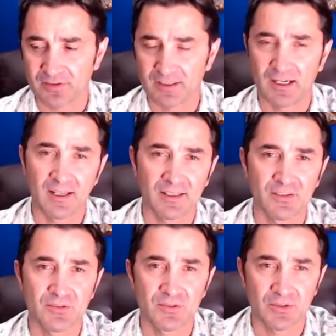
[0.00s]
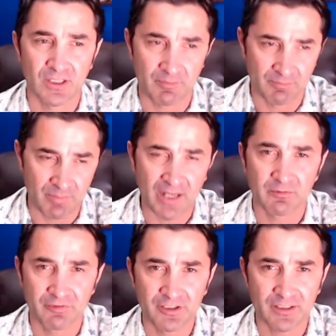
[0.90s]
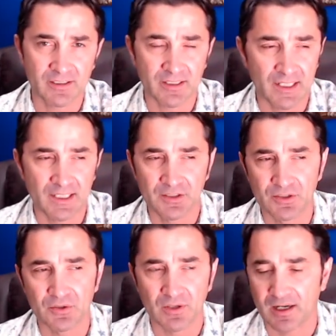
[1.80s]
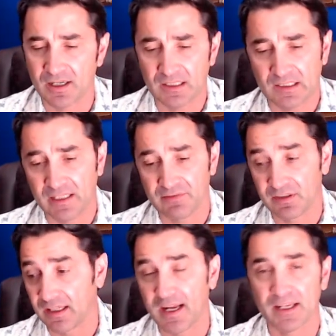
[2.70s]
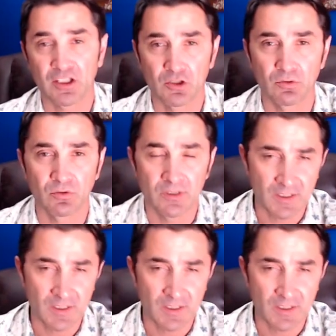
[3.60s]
unless you're a bottom feeder and you are uh, having an IQ